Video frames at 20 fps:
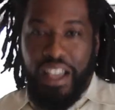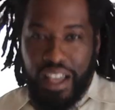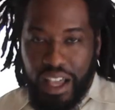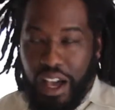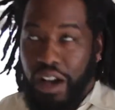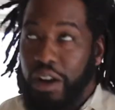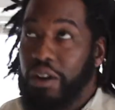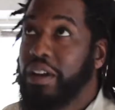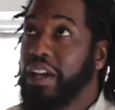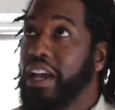
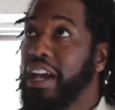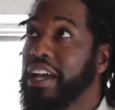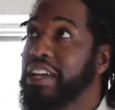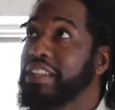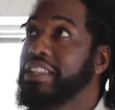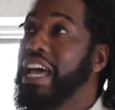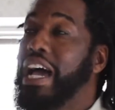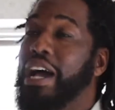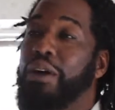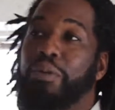Okay,
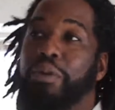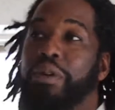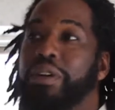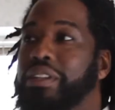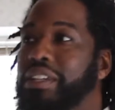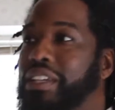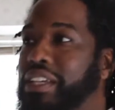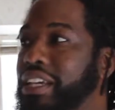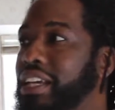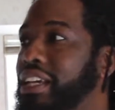now we're
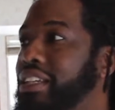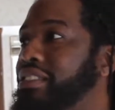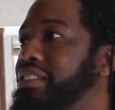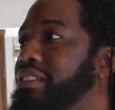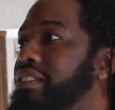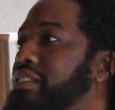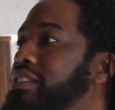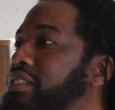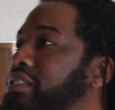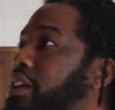in the kitchen.
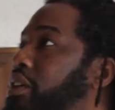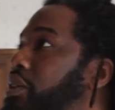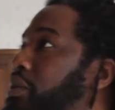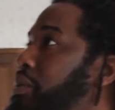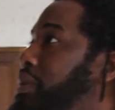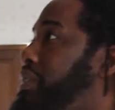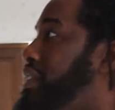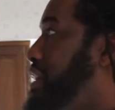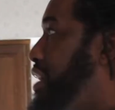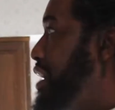So
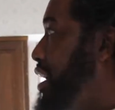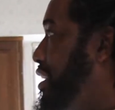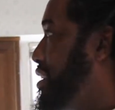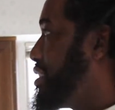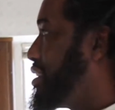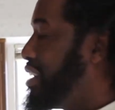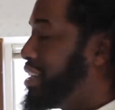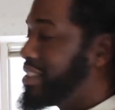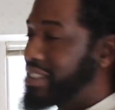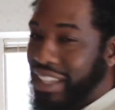with the
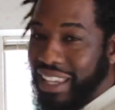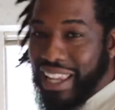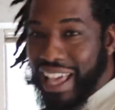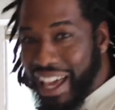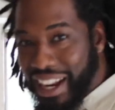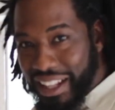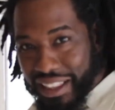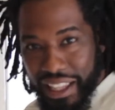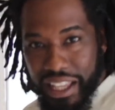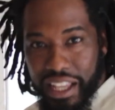kitchen, there's a
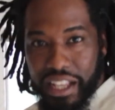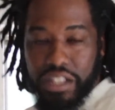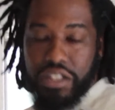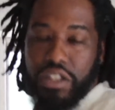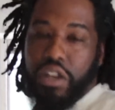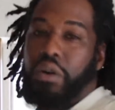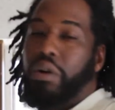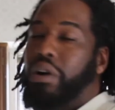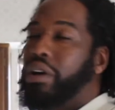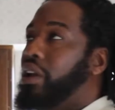lot of things
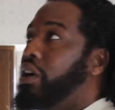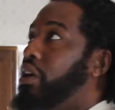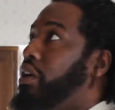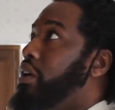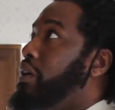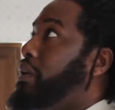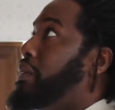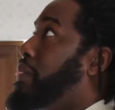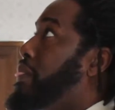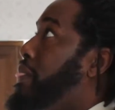going
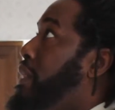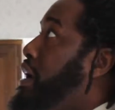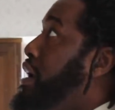on.